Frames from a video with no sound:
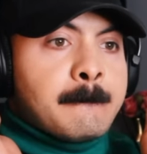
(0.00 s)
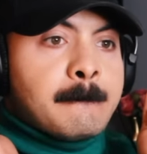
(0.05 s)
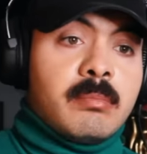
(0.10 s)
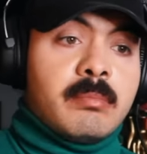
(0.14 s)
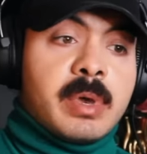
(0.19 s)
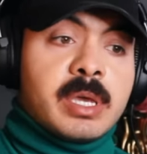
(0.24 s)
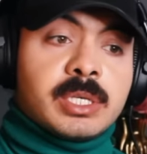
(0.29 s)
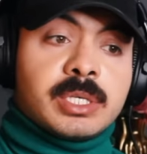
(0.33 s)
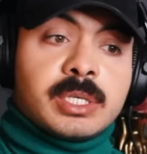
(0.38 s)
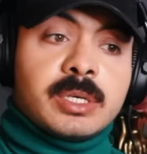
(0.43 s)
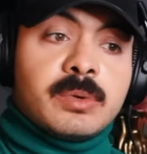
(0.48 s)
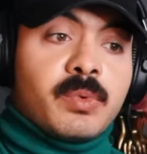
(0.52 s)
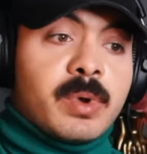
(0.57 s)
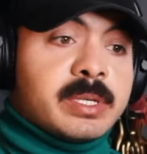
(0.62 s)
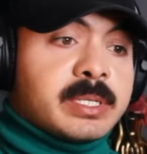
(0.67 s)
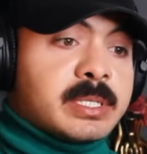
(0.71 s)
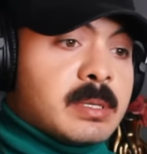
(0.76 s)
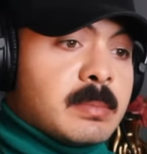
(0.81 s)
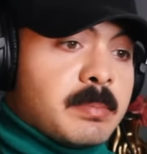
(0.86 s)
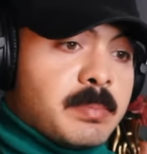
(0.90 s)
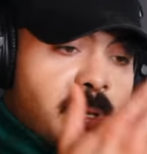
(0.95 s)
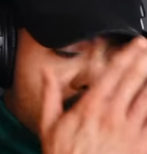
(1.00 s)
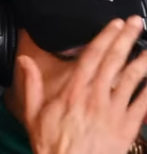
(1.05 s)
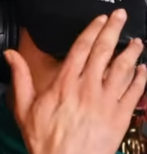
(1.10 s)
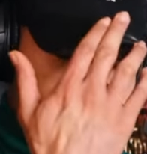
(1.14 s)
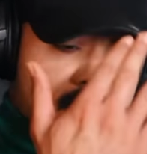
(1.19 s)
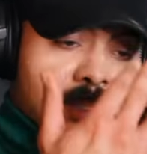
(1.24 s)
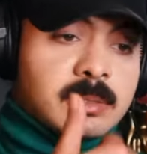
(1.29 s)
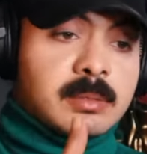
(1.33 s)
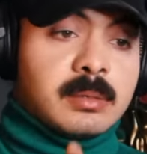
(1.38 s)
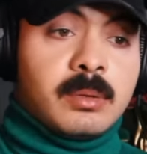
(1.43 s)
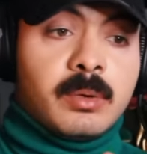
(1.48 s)
May she rest in
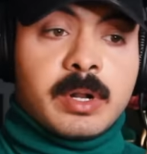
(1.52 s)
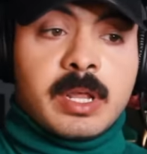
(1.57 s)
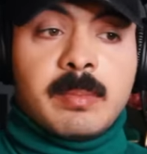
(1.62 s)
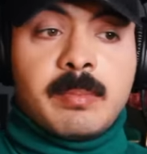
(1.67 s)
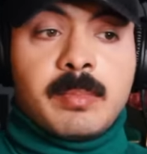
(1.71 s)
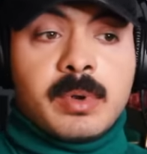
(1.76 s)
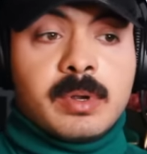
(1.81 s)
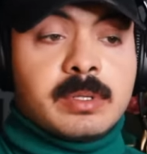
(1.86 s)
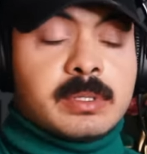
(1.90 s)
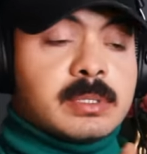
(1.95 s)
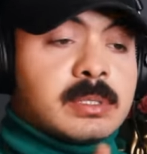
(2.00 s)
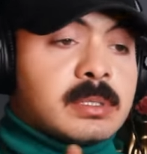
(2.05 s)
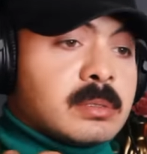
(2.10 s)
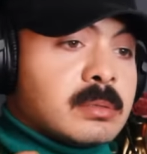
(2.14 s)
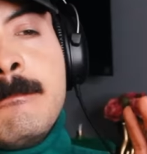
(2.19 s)
peace, Lord have mercy.